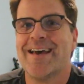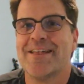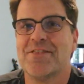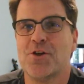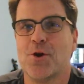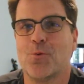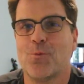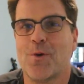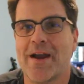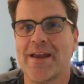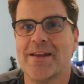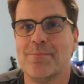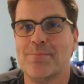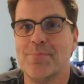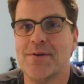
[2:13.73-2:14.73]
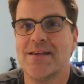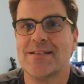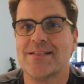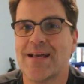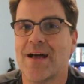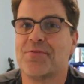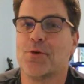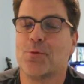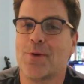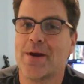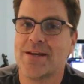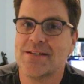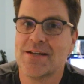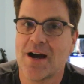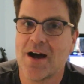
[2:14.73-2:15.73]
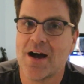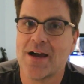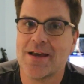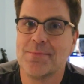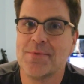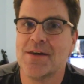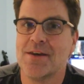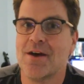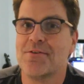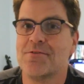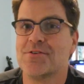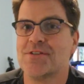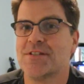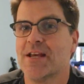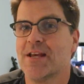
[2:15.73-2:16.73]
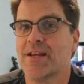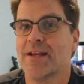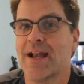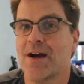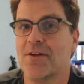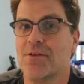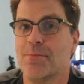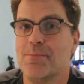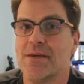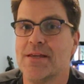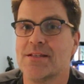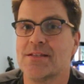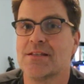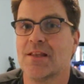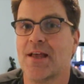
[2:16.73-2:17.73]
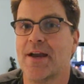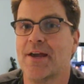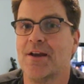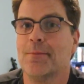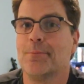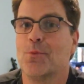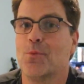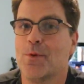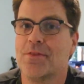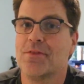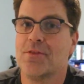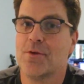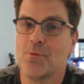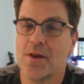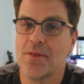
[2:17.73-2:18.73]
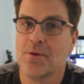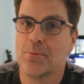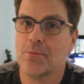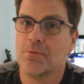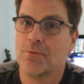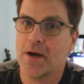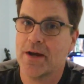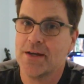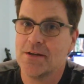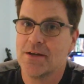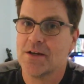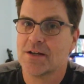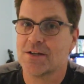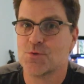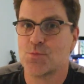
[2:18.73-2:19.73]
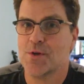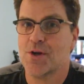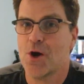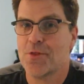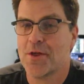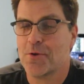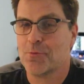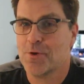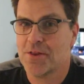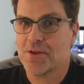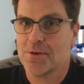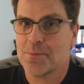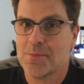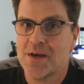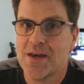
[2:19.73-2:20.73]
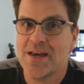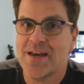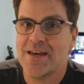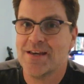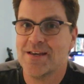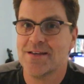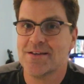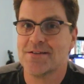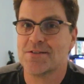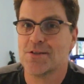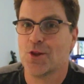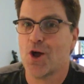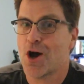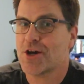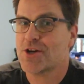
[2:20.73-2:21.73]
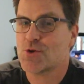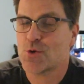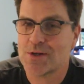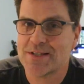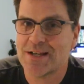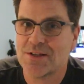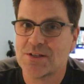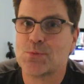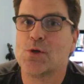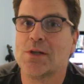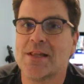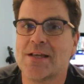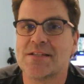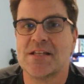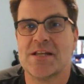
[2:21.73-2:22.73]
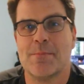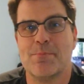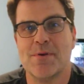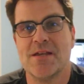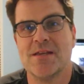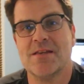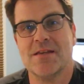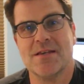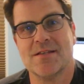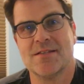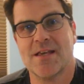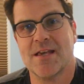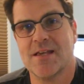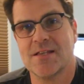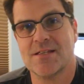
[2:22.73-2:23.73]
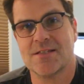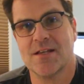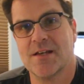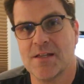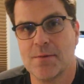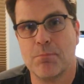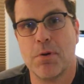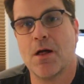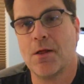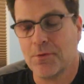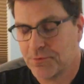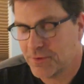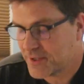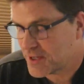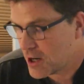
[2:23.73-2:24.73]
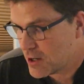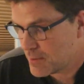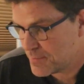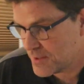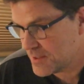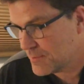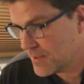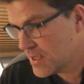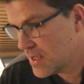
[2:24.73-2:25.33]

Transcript: the right beats at the right time and understanding how the beats line up with the rhythm, right? Because we know that rhythm is long and short sounds more or less, and a beat is a steady pulse, like a heartbeat.